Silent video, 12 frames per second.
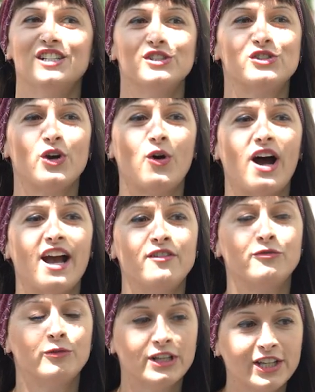so
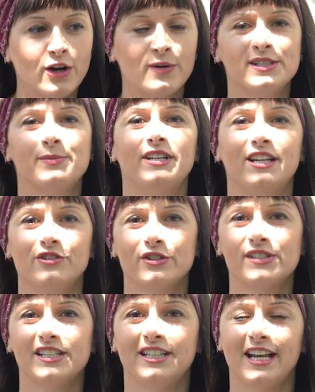I've really always been
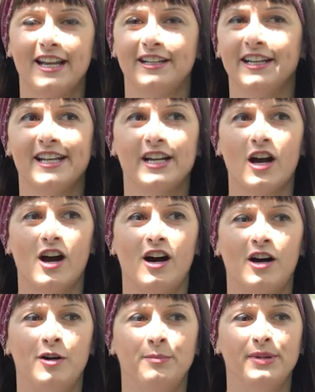interested in editing
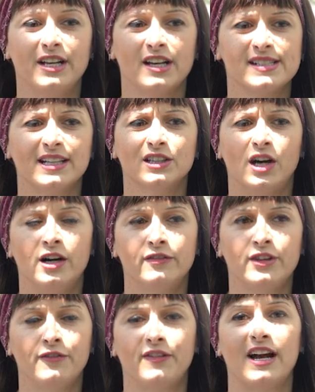um, because I
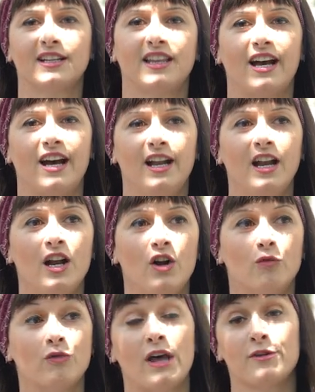love the fact that
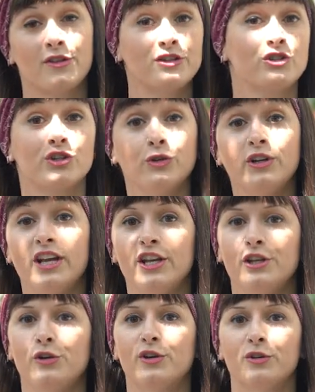rather than
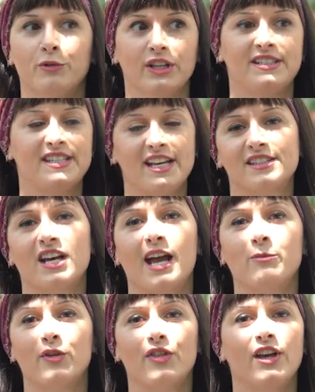shooting, you can really take
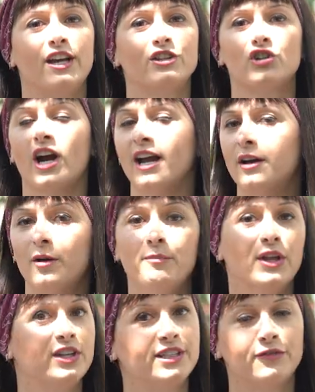time with it, try a
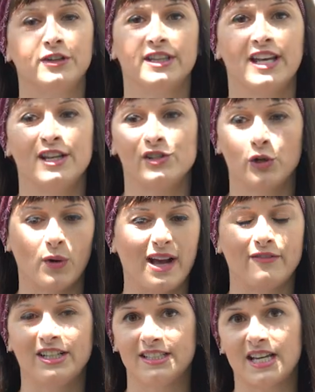million different things. You don't
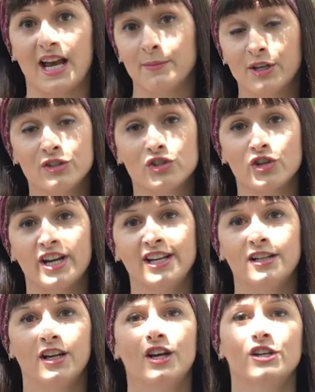have any time
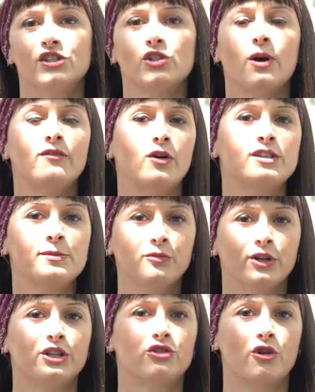constraint. Mm -hmm. So I've always
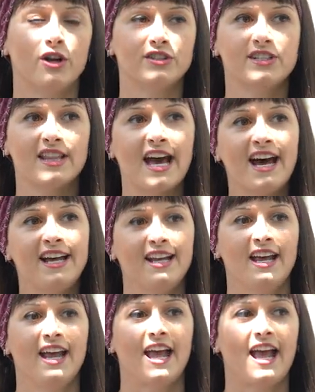been really drawn to that
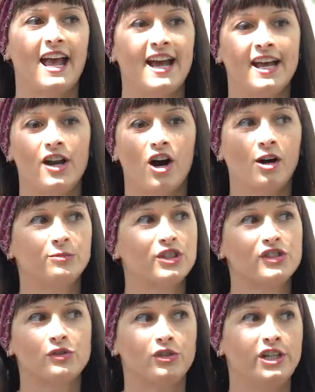and um,
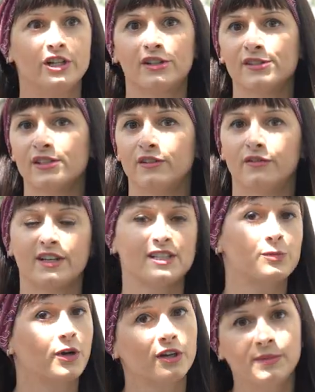just years of
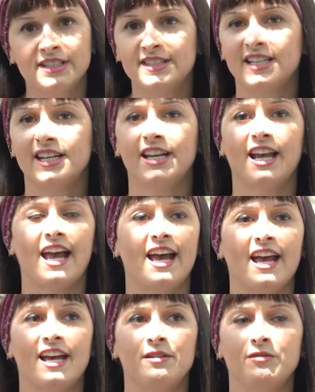experimenting
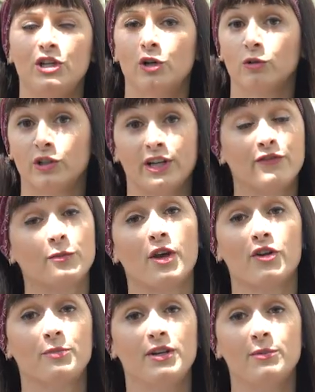and you know learning from
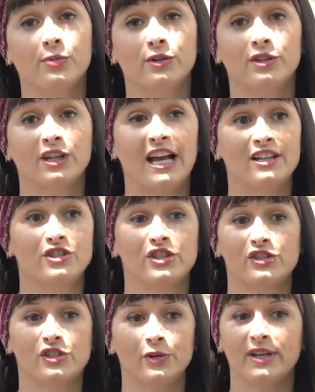other people and
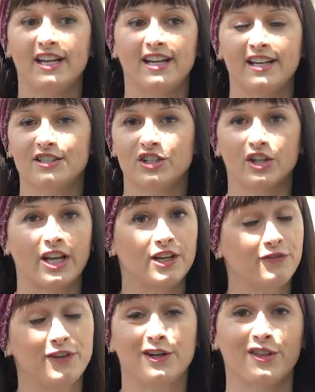just doing it until I
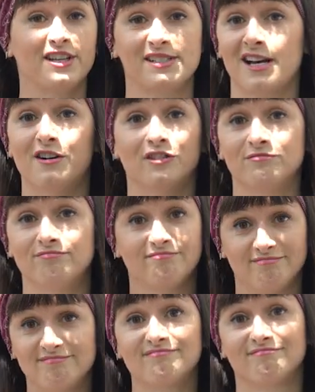could figure things out.
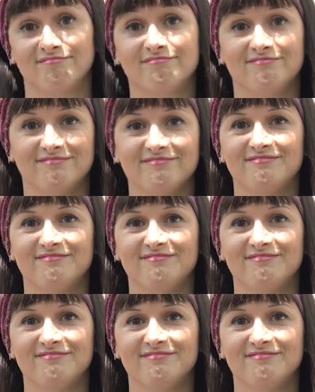Yeah.